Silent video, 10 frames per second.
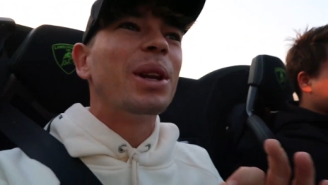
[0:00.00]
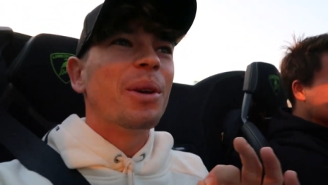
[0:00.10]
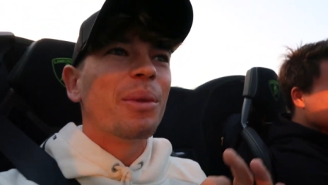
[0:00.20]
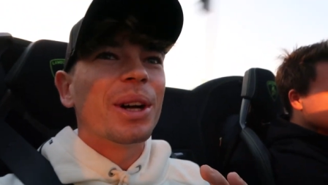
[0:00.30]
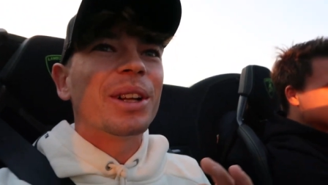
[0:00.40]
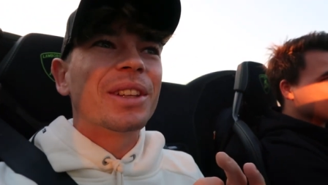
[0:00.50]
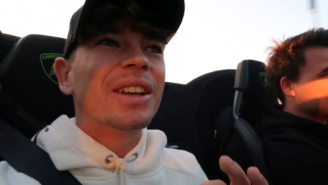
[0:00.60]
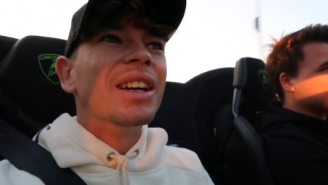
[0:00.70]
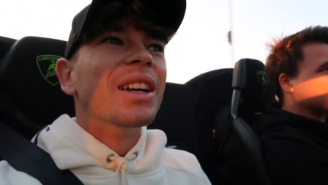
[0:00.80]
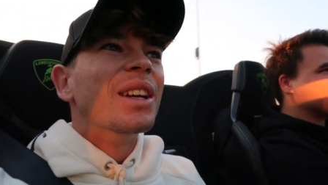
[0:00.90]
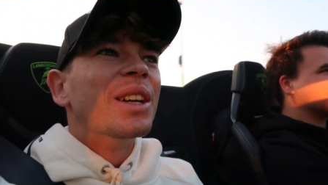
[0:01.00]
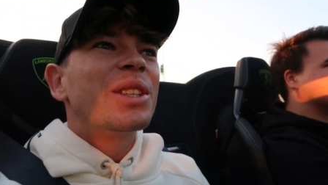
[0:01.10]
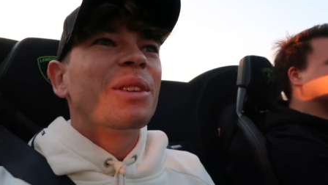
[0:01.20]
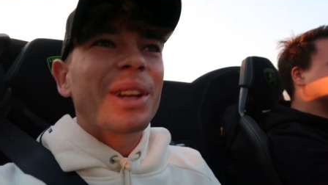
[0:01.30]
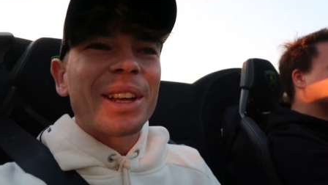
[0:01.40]
in the world.
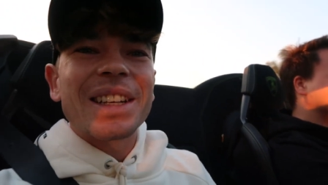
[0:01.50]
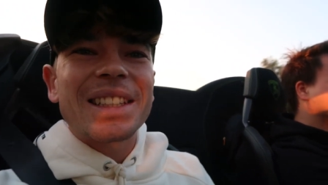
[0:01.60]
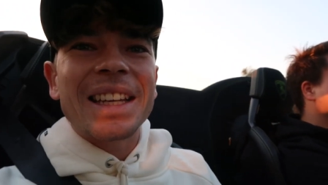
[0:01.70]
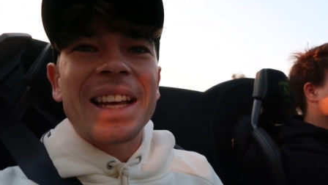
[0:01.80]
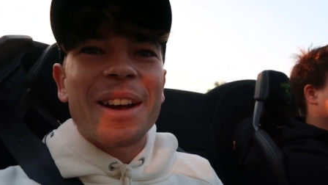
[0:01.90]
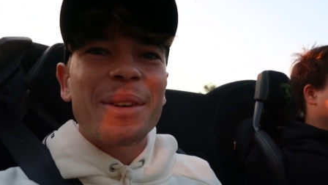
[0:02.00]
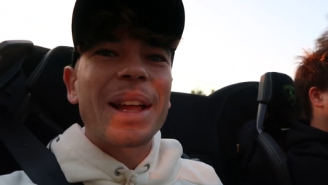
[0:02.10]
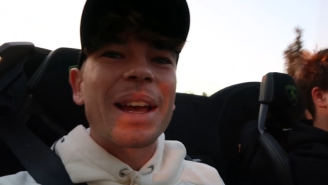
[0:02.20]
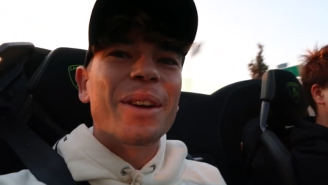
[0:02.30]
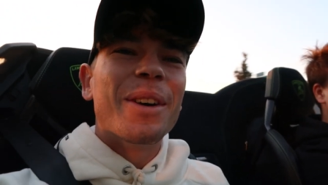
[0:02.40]
So we're gonna see how we get